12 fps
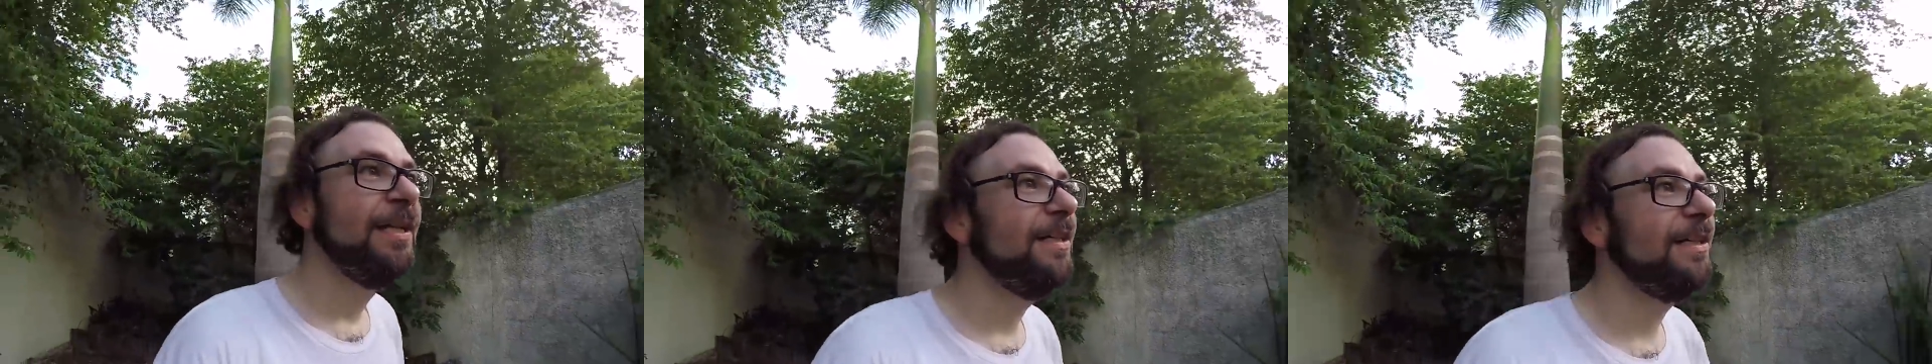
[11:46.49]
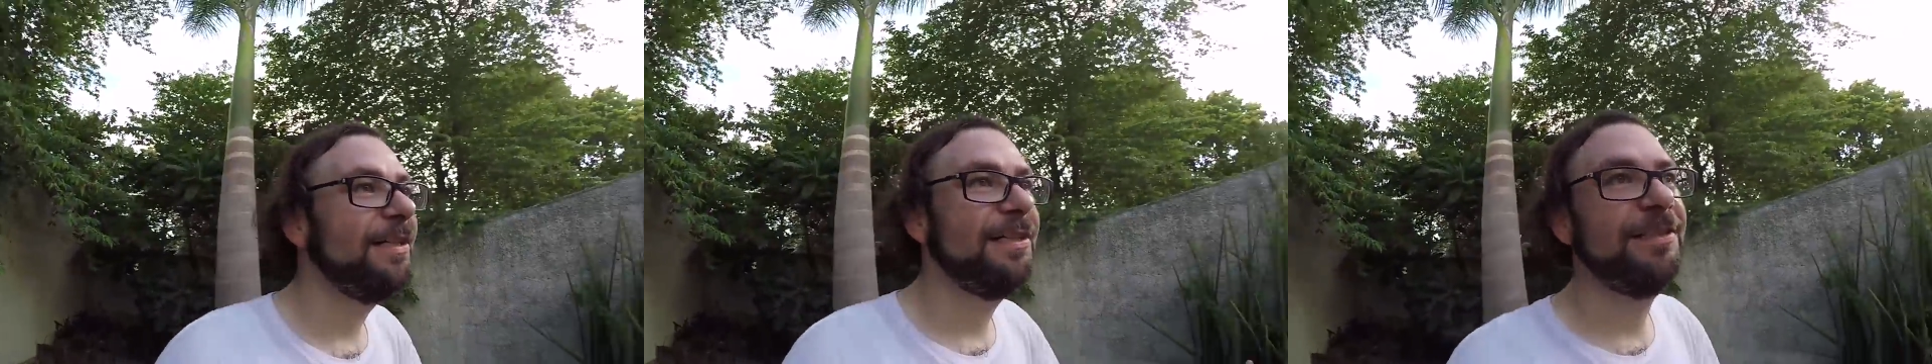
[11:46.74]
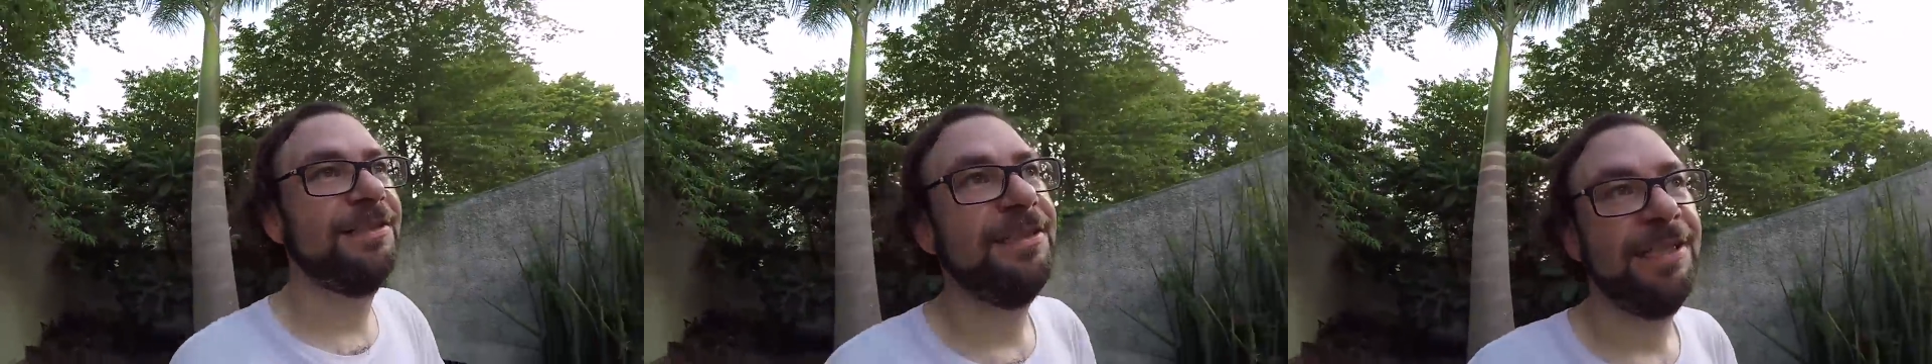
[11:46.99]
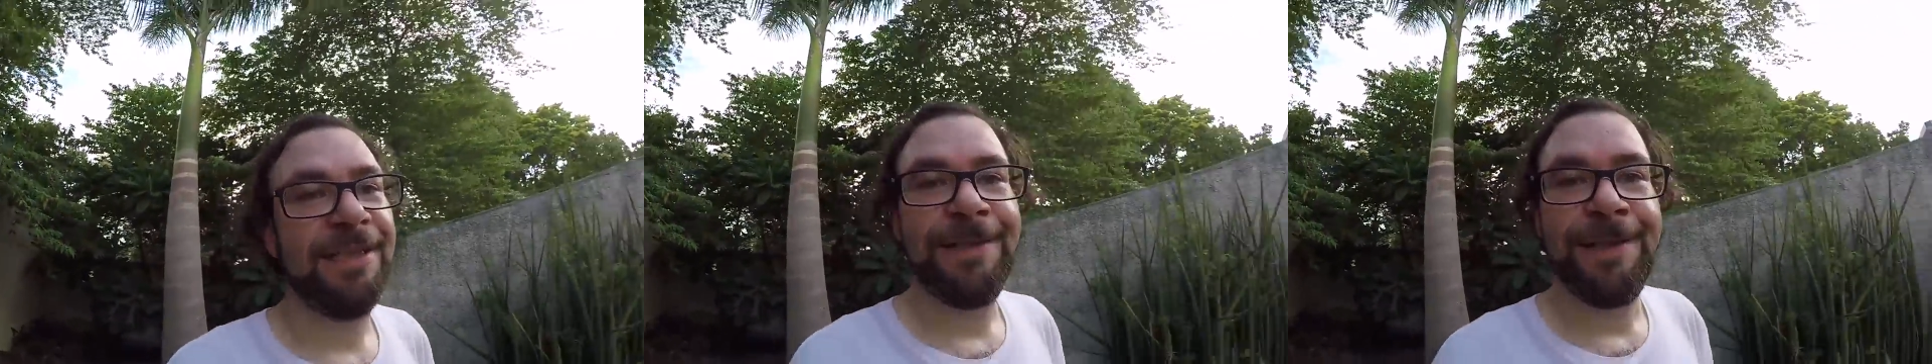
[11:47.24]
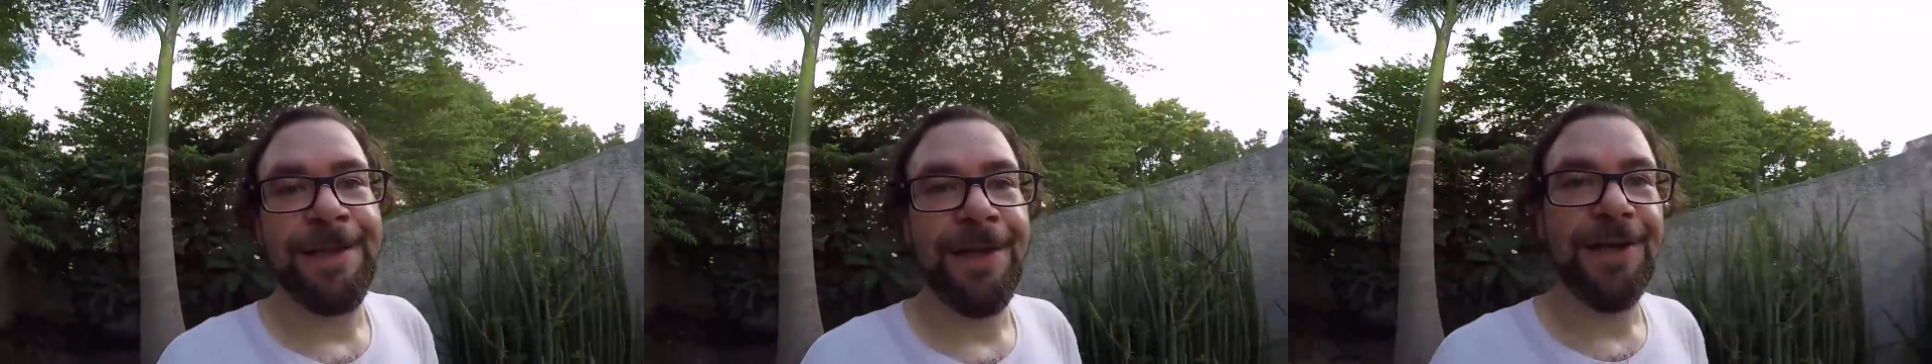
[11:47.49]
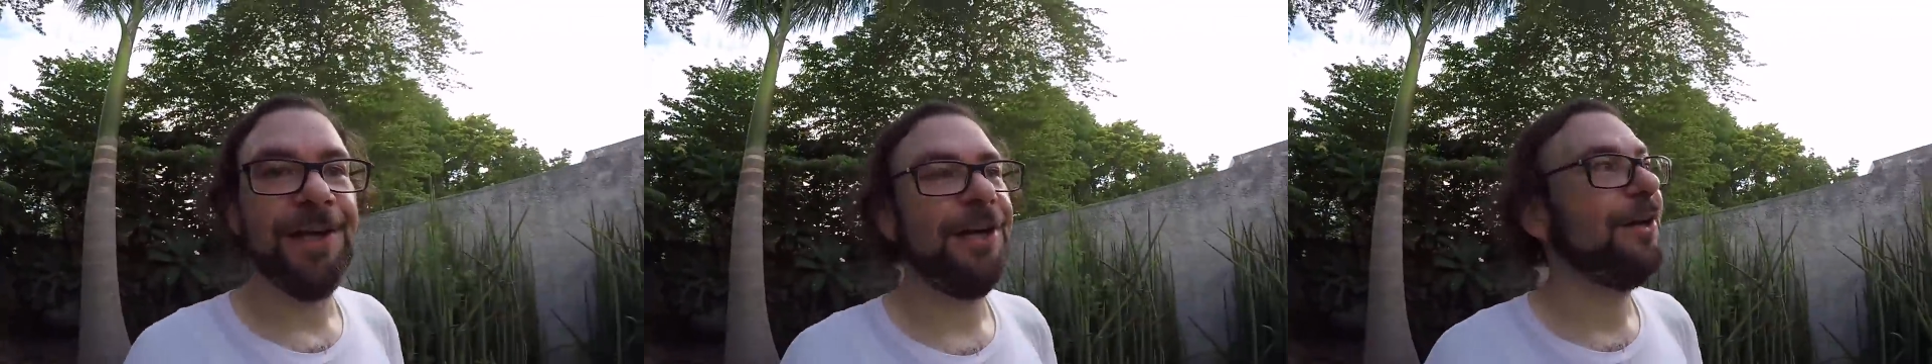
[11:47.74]
Oh,
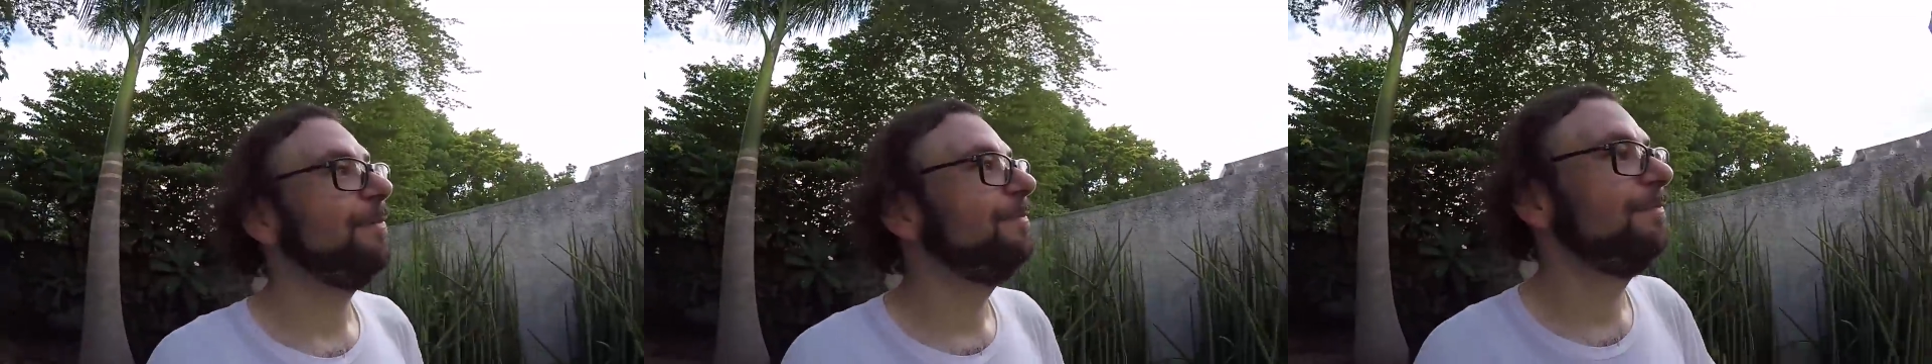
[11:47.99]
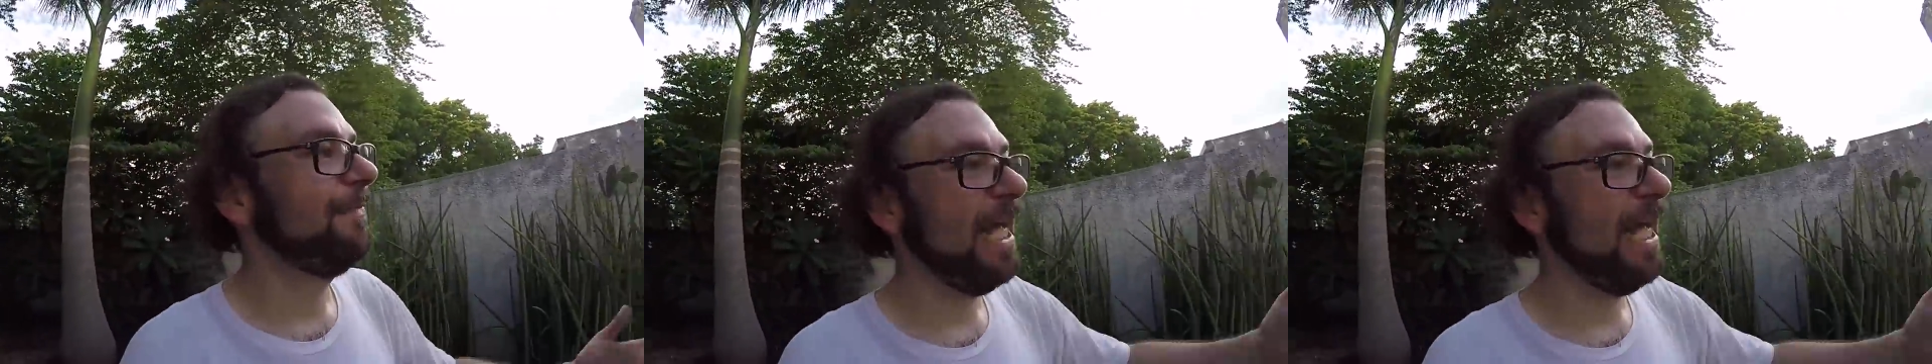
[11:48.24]
um,